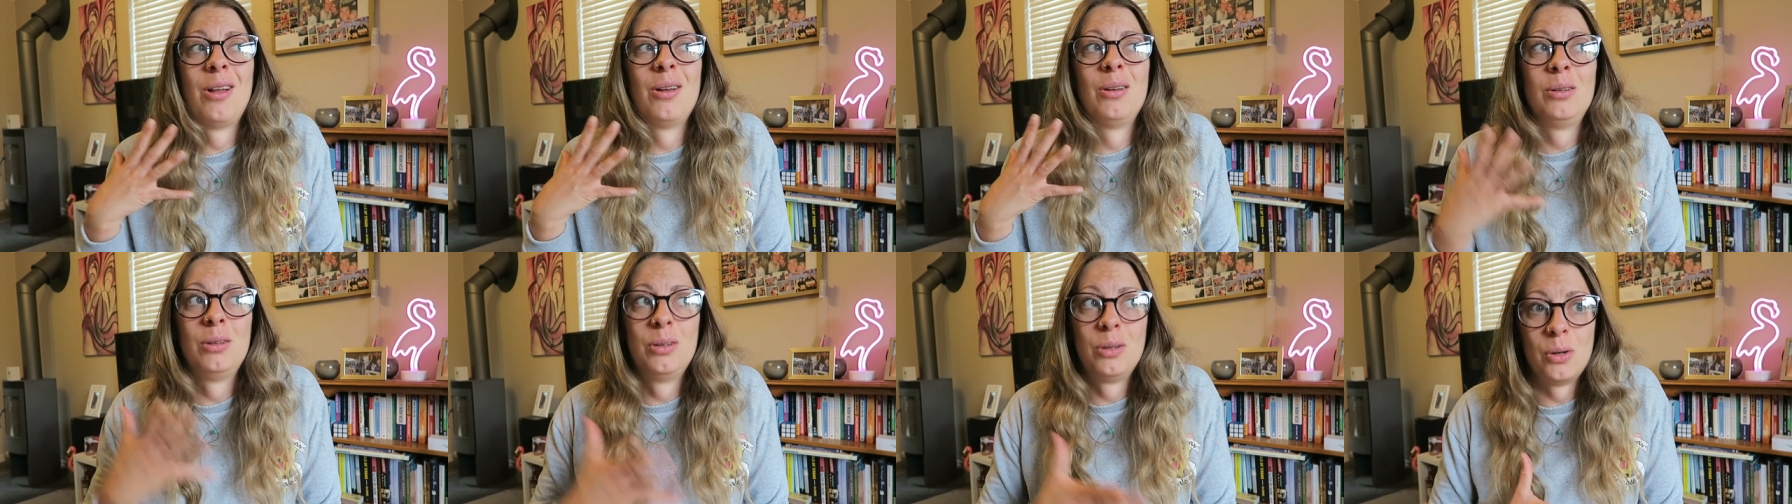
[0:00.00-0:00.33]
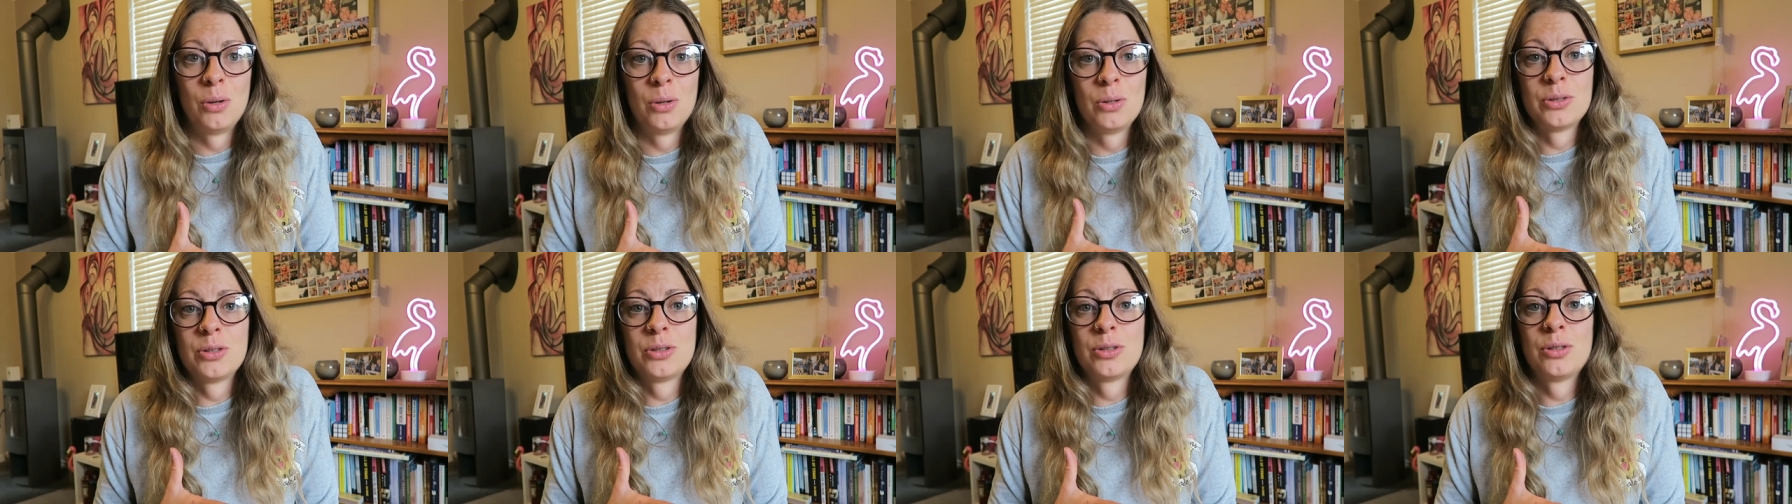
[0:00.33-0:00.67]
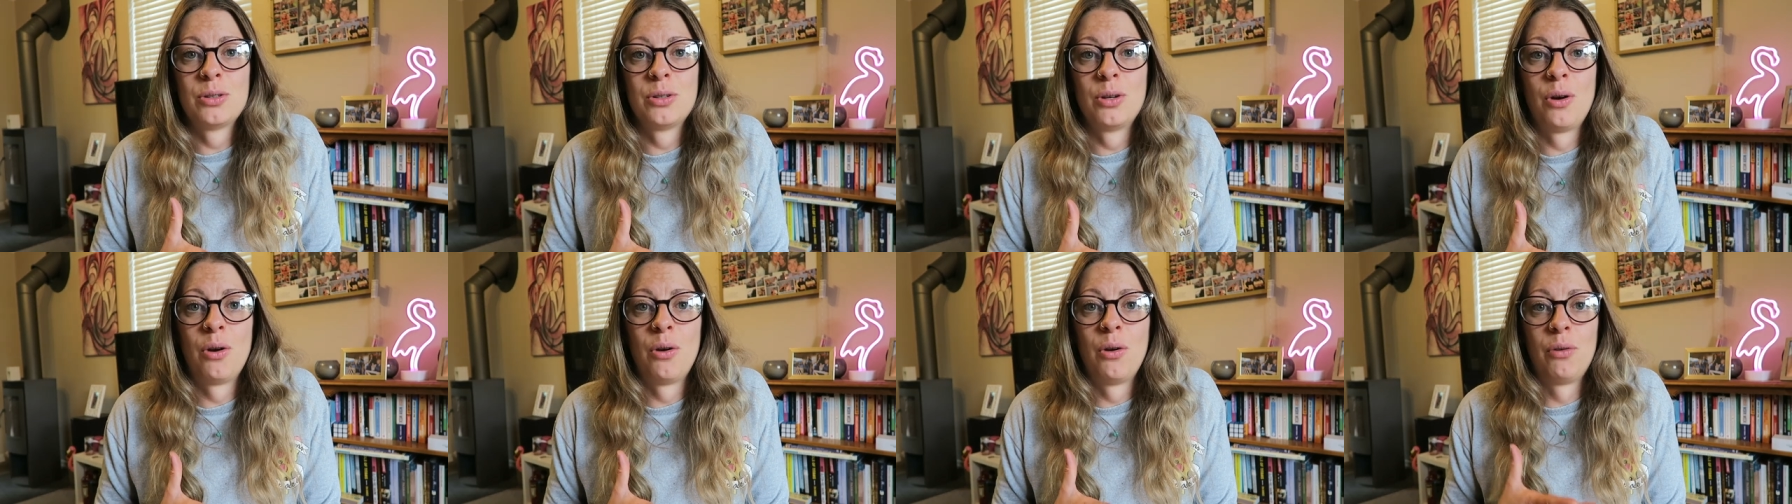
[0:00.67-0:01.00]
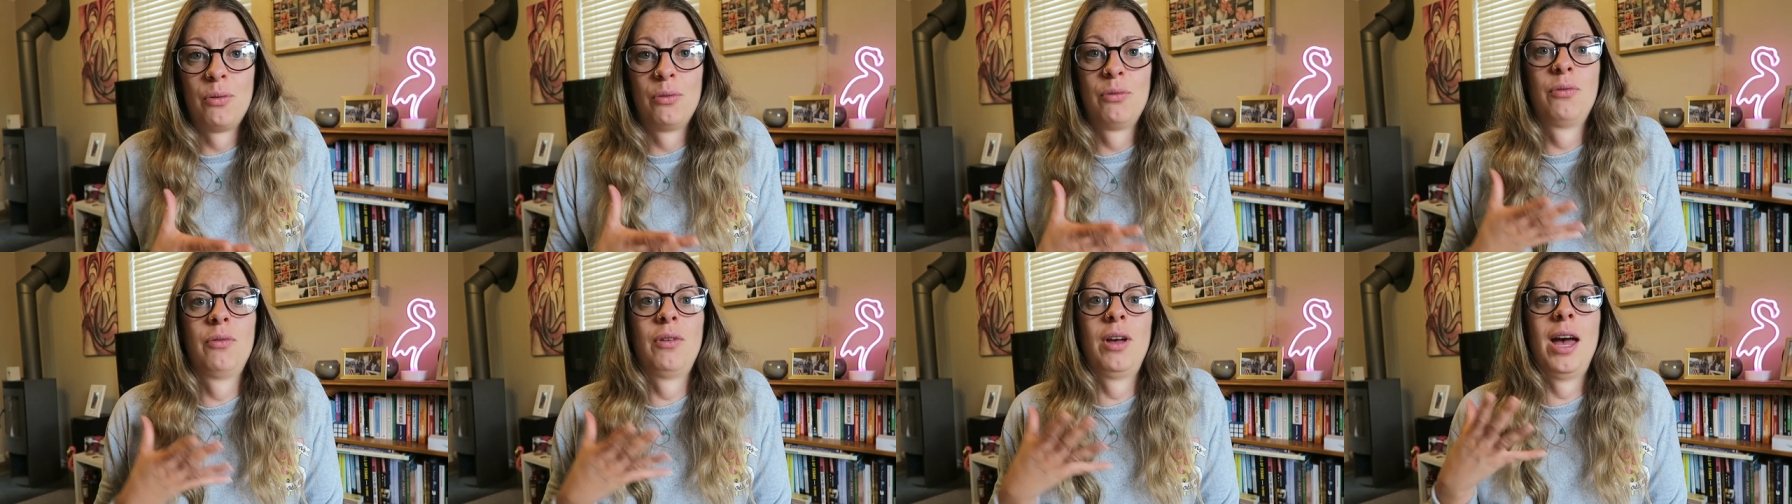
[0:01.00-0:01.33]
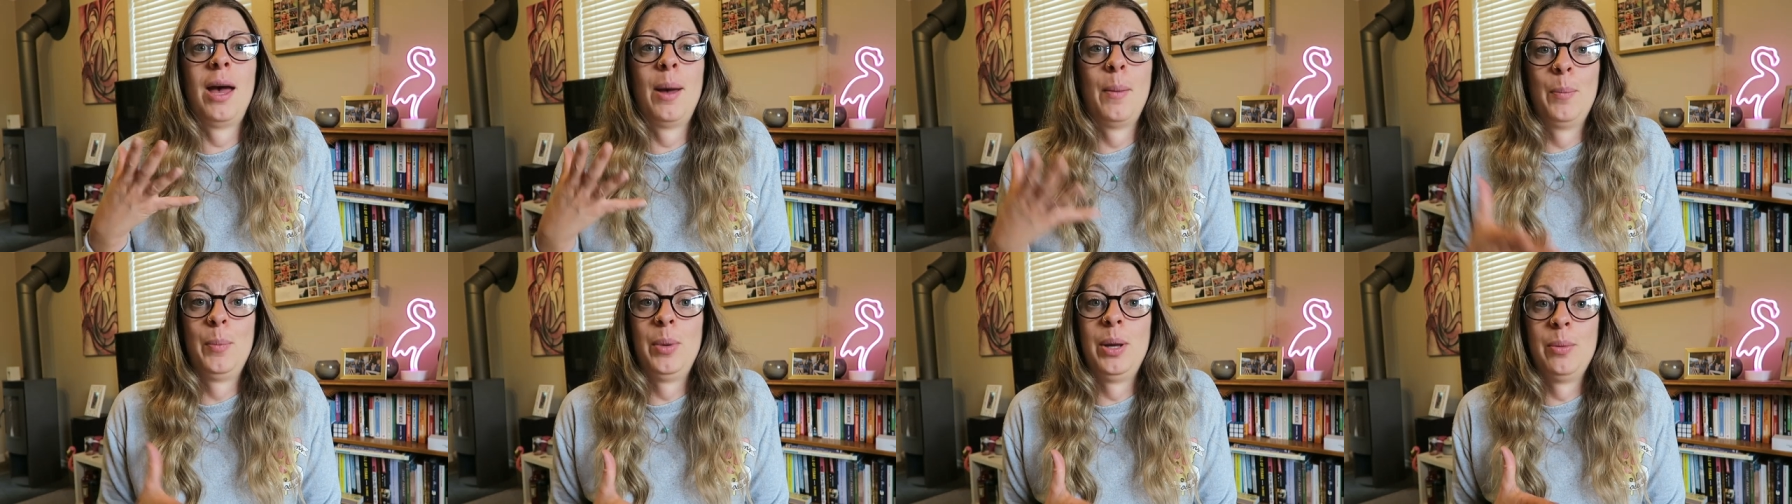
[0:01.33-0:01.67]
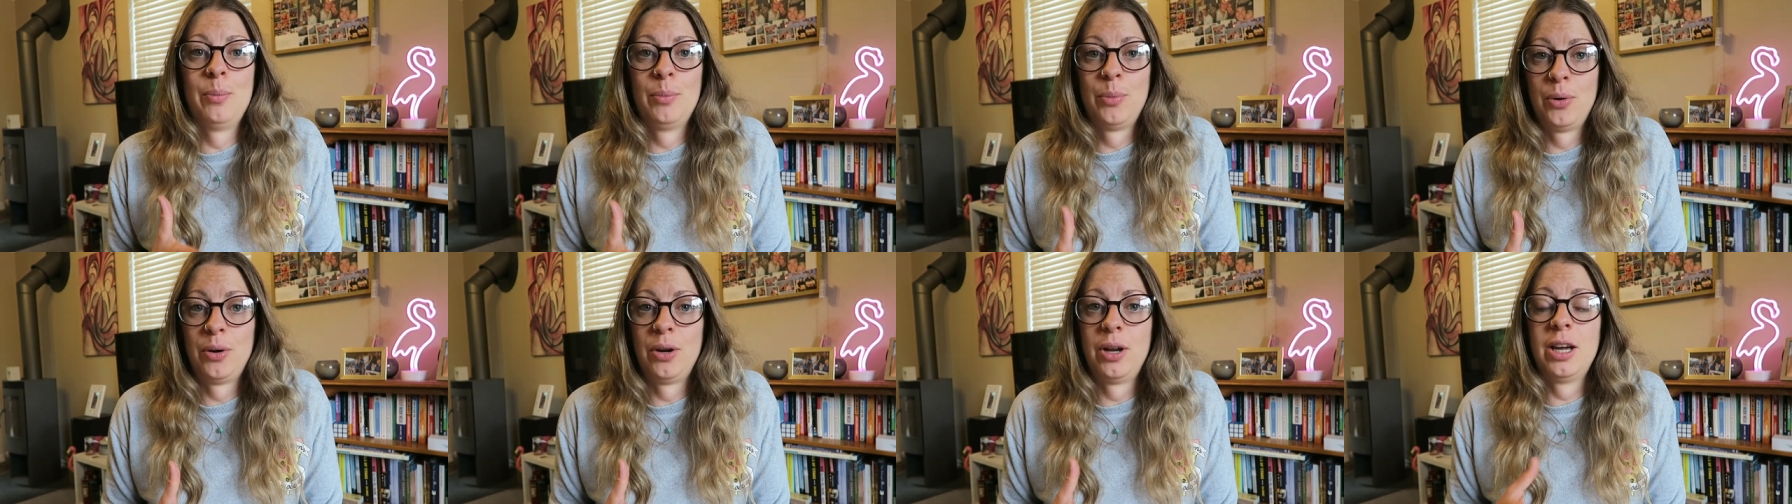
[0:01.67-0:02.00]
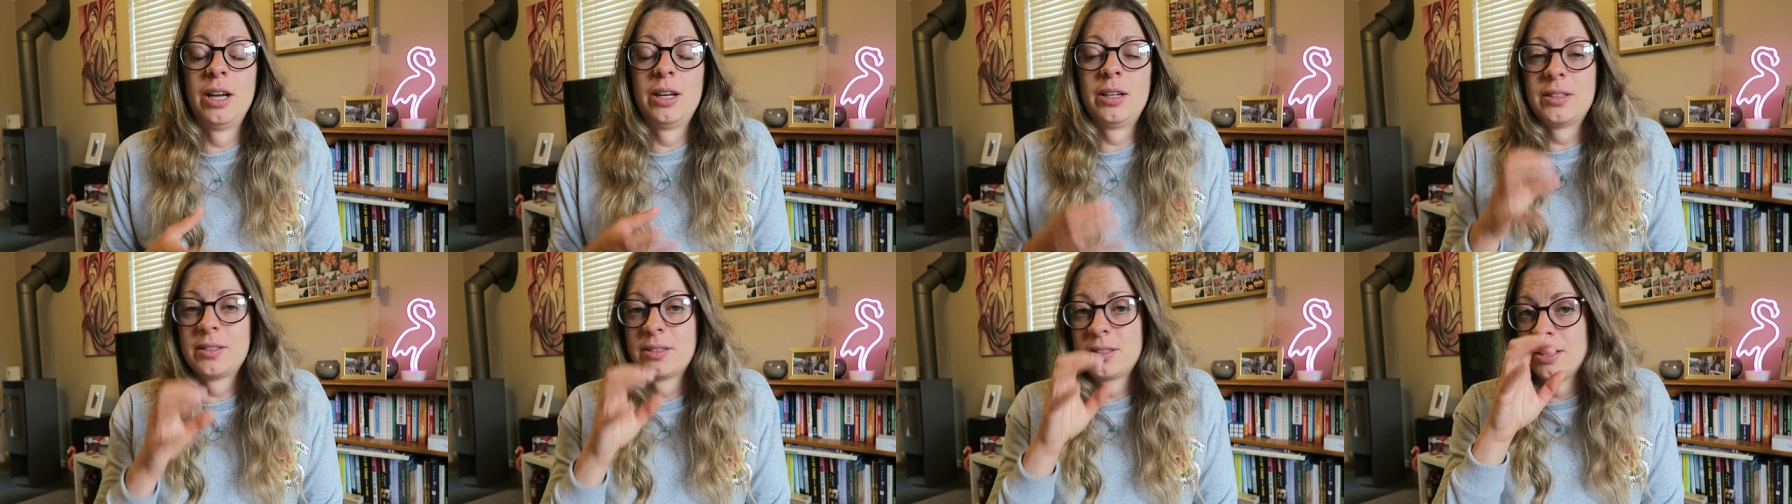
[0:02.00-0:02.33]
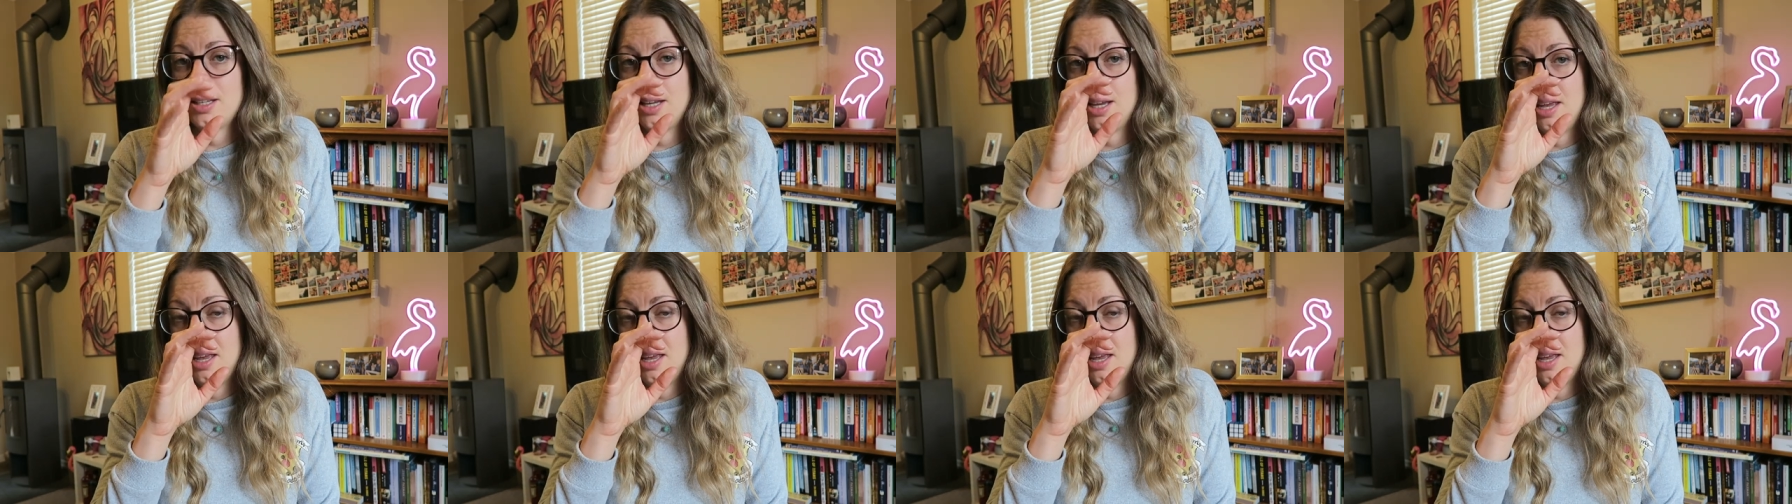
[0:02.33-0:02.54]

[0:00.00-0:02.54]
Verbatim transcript: lot of ambient products